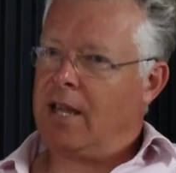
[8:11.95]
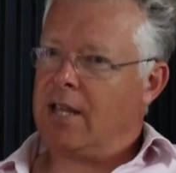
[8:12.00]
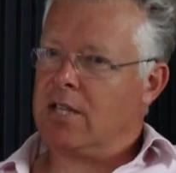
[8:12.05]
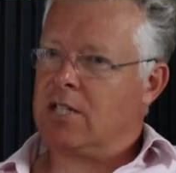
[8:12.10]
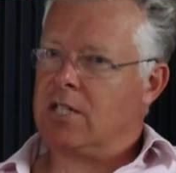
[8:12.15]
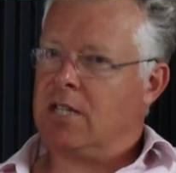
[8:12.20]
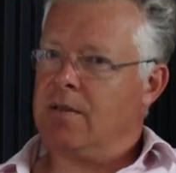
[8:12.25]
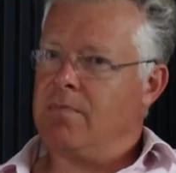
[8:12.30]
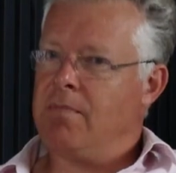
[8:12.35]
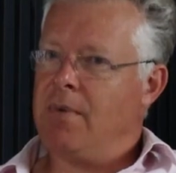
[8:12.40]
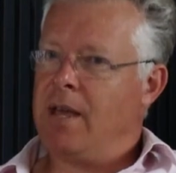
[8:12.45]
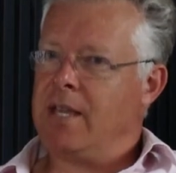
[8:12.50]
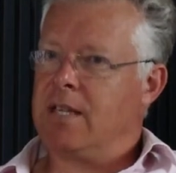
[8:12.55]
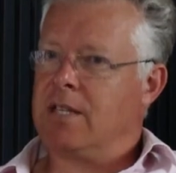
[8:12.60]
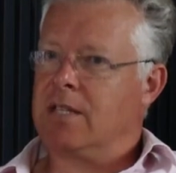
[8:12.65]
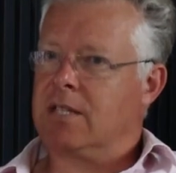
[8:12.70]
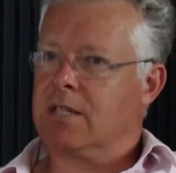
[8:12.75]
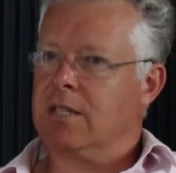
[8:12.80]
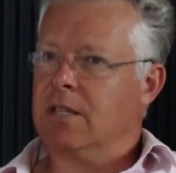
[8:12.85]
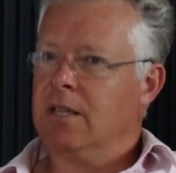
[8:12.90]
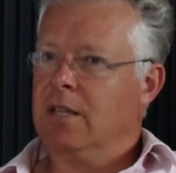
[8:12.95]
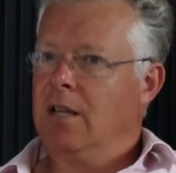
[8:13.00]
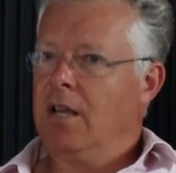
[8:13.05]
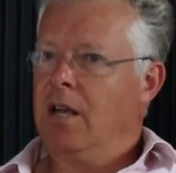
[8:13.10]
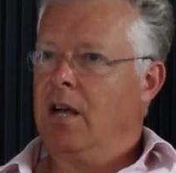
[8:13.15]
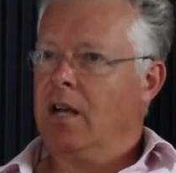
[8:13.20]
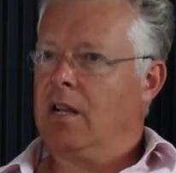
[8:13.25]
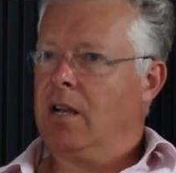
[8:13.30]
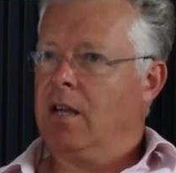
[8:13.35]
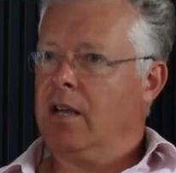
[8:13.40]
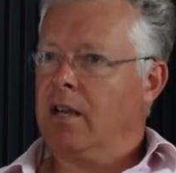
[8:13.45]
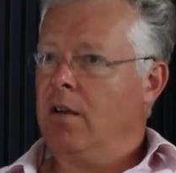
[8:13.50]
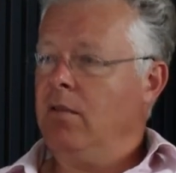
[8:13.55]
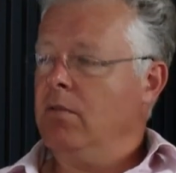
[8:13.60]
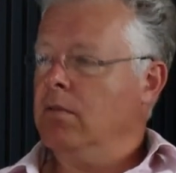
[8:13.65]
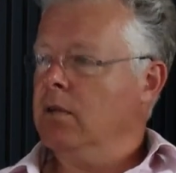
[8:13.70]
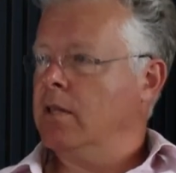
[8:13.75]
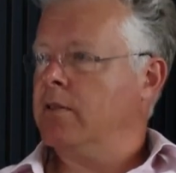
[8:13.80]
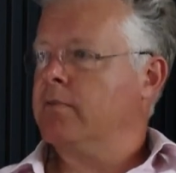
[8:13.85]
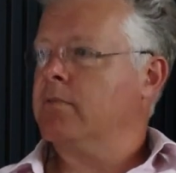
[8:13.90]
that actually makes a client
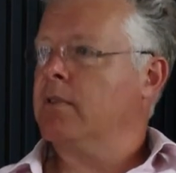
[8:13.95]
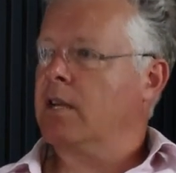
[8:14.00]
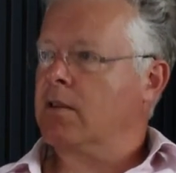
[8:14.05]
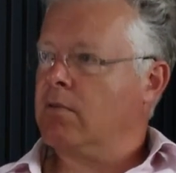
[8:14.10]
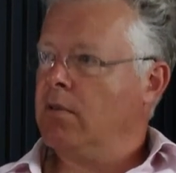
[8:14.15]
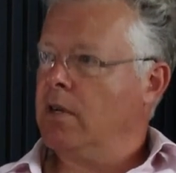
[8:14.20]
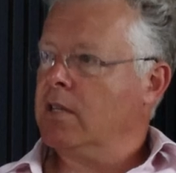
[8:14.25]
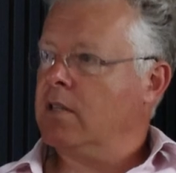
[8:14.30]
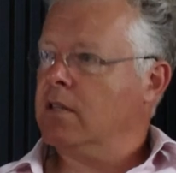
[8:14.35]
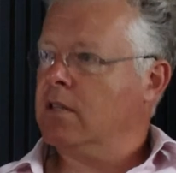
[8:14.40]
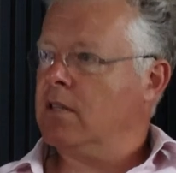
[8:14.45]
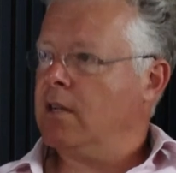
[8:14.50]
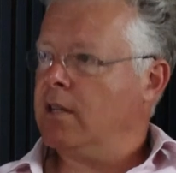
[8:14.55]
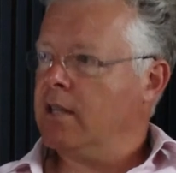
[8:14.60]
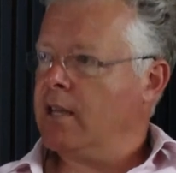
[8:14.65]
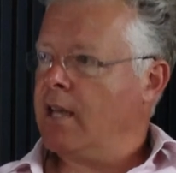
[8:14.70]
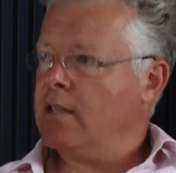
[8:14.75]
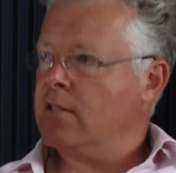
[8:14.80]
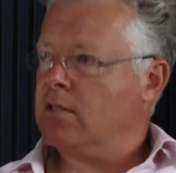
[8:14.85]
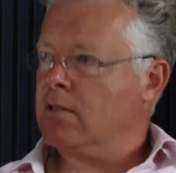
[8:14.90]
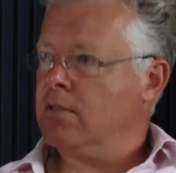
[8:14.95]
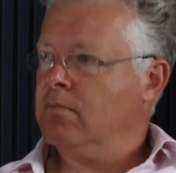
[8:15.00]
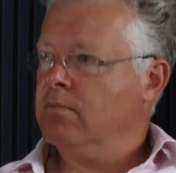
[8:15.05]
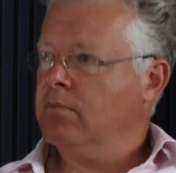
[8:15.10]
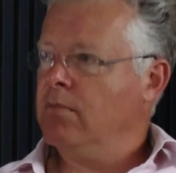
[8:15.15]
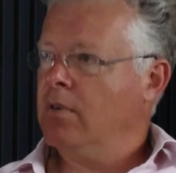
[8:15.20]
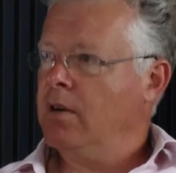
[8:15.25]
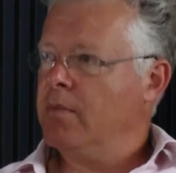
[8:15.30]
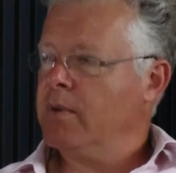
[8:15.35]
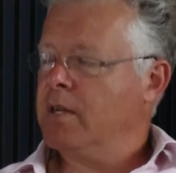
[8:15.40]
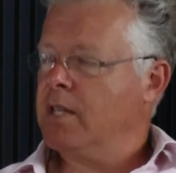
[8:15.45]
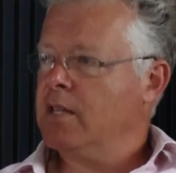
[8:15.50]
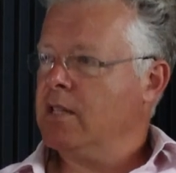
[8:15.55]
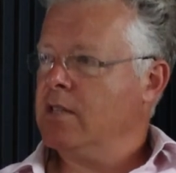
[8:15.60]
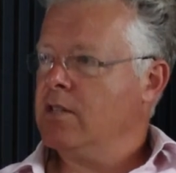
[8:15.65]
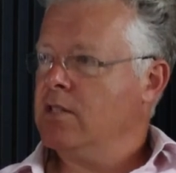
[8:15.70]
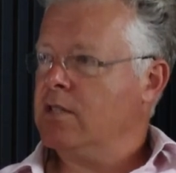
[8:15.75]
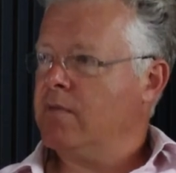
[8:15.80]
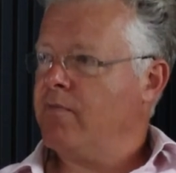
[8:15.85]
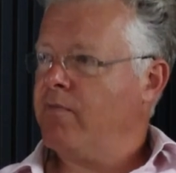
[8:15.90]
go, well, they're quite good at liaison, why are we going
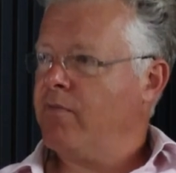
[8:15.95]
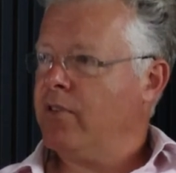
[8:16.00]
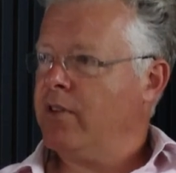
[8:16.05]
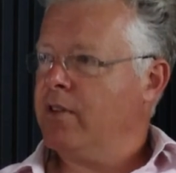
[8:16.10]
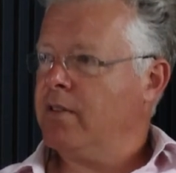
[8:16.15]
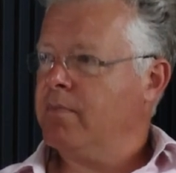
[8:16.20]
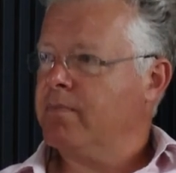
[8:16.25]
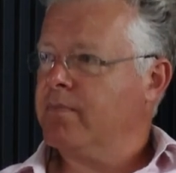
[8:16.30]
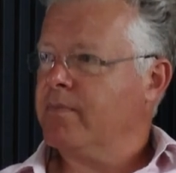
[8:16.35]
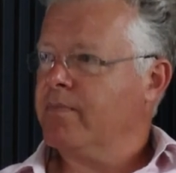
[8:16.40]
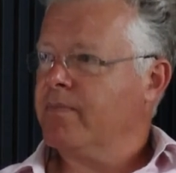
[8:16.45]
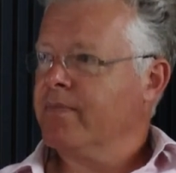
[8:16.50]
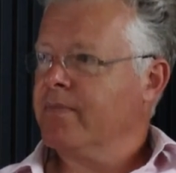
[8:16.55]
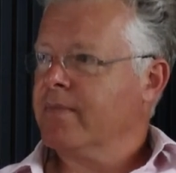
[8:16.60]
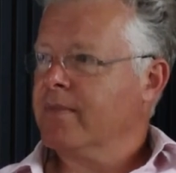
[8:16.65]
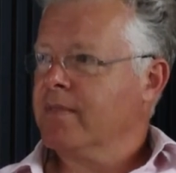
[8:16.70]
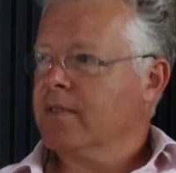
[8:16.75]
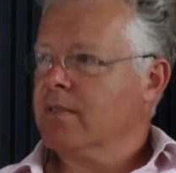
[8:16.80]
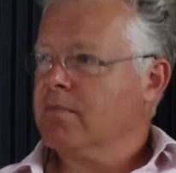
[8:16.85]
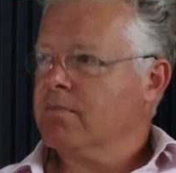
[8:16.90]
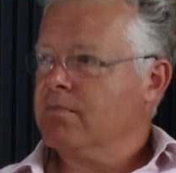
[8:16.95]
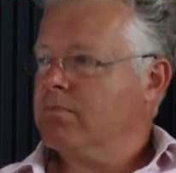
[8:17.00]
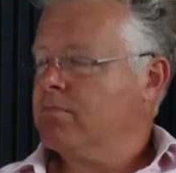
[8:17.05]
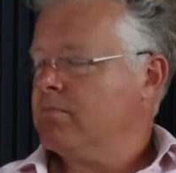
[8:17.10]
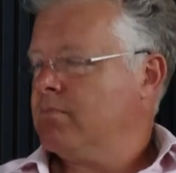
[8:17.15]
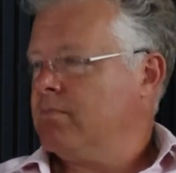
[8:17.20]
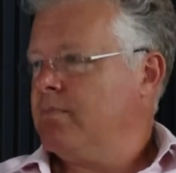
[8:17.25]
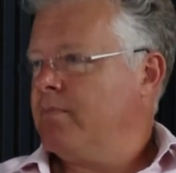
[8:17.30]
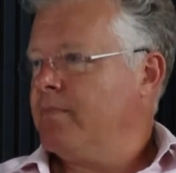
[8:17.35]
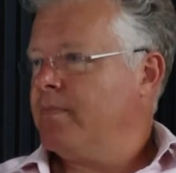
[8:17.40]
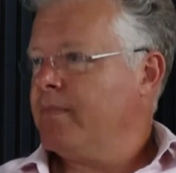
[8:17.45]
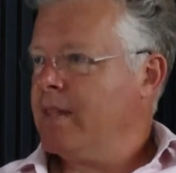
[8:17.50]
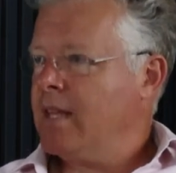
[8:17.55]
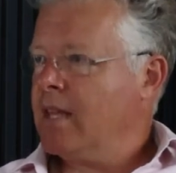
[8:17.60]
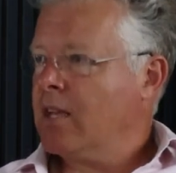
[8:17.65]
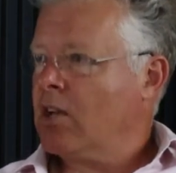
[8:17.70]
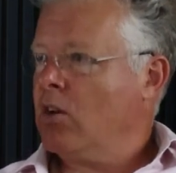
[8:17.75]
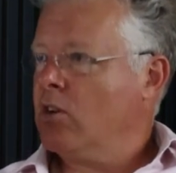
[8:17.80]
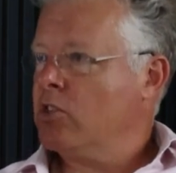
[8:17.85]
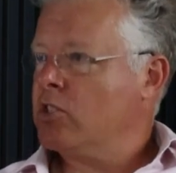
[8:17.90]
to use them for
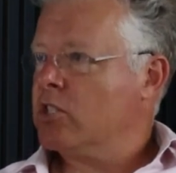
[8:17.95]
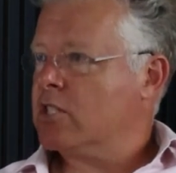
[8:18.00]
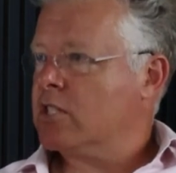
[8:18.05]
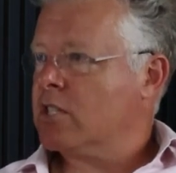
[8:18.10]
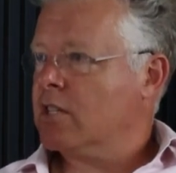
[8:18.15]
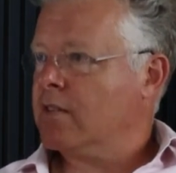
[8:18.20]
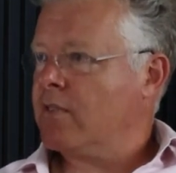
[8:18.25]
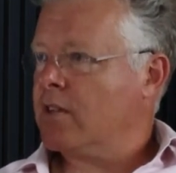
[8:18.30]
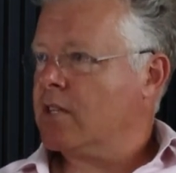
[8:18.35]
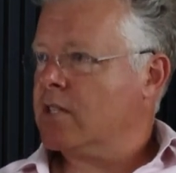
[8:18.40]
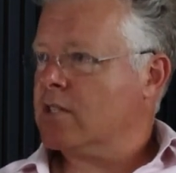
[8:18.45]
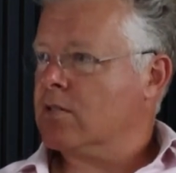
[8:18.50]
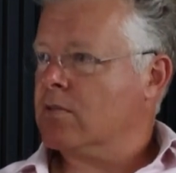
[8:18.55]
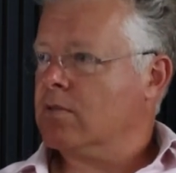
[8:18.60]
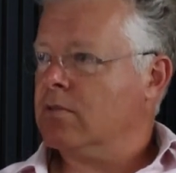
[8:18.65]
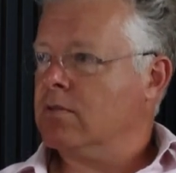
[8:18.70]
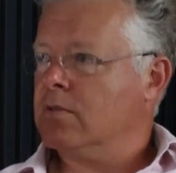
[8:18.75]
ecology surveys